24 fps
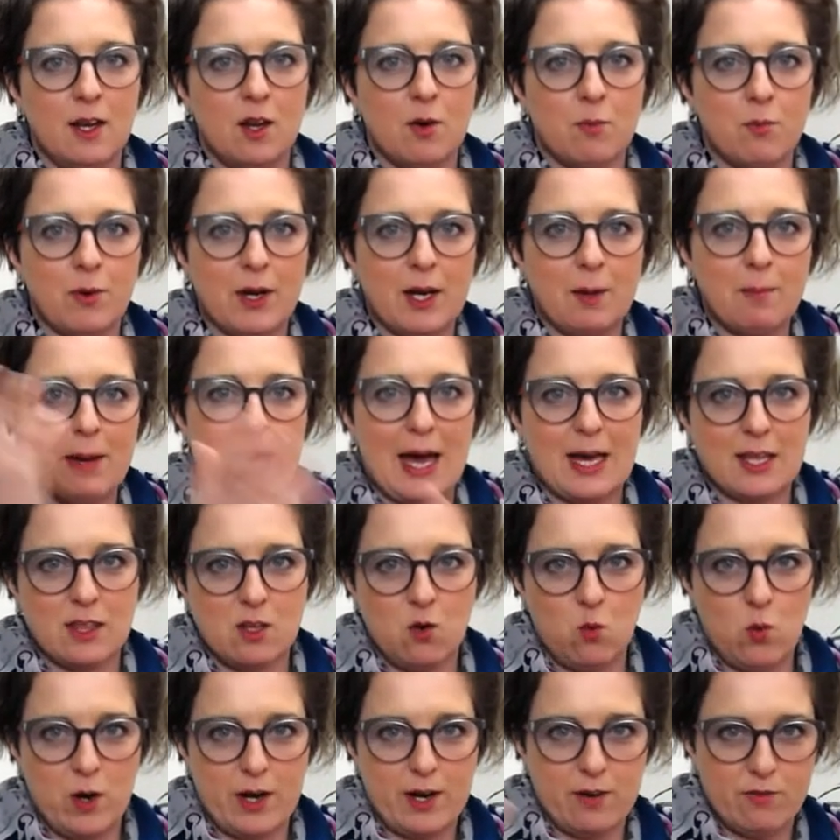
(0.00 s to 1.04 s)
bring back the
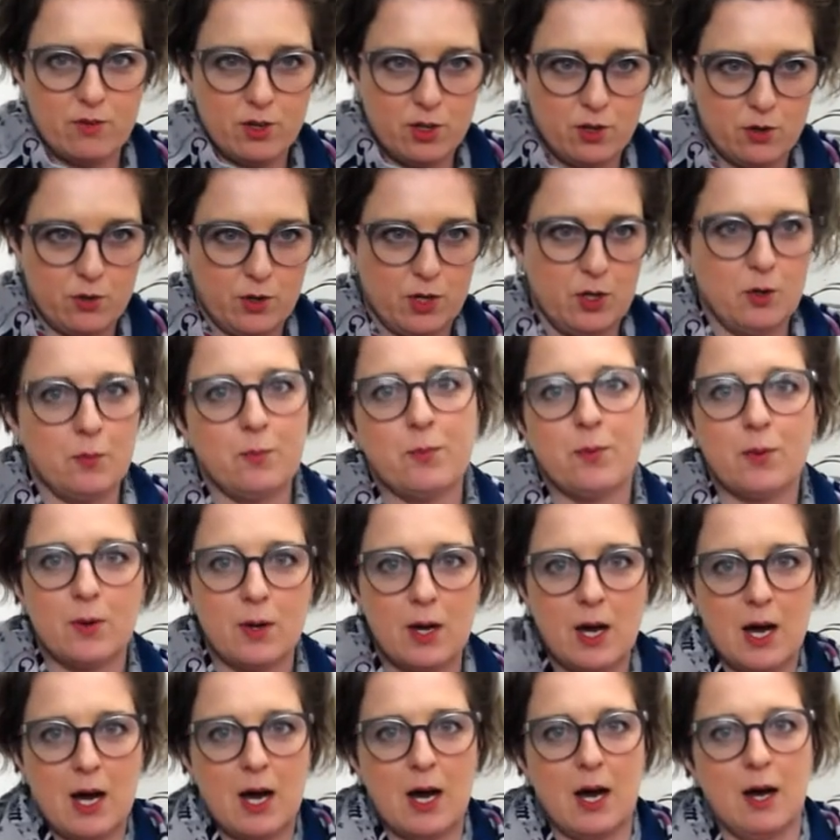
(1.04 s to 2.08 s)
whatever group,
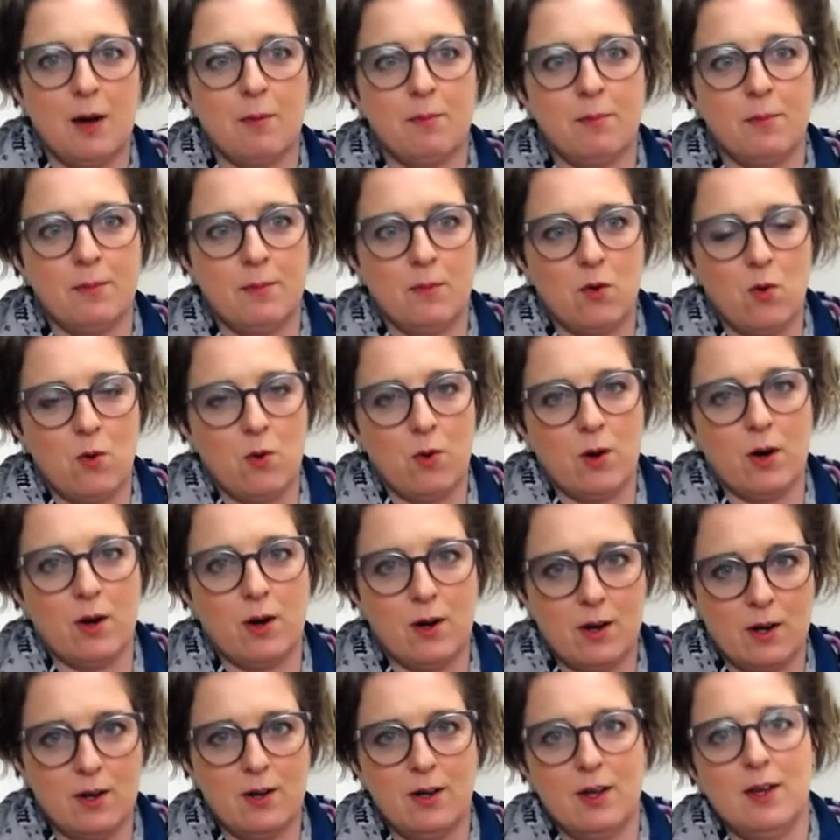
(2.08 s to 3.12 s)

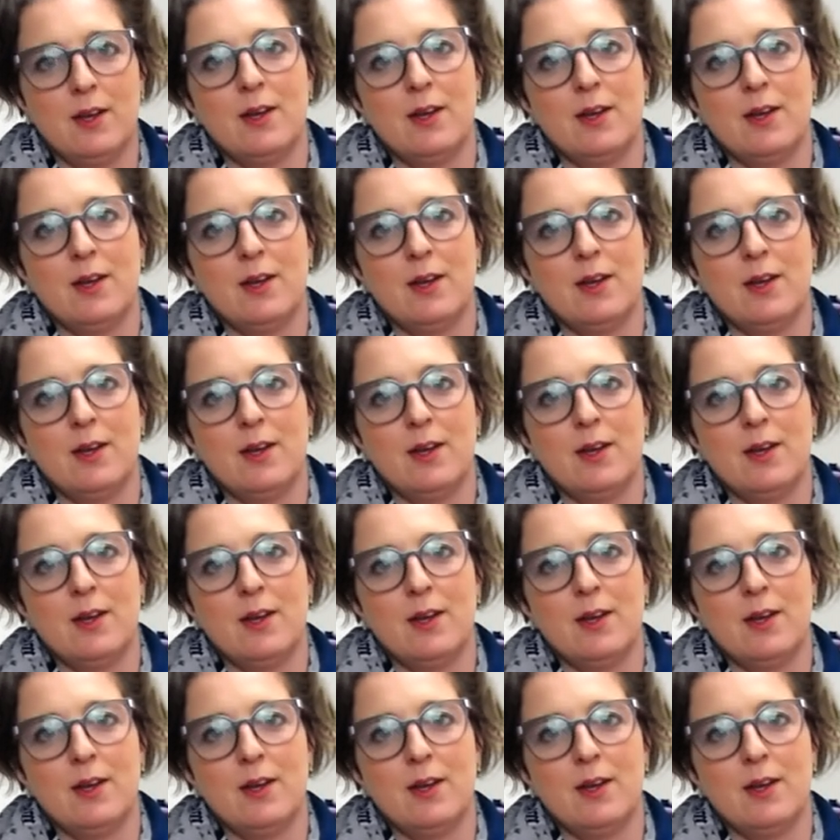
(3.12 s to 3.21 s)
or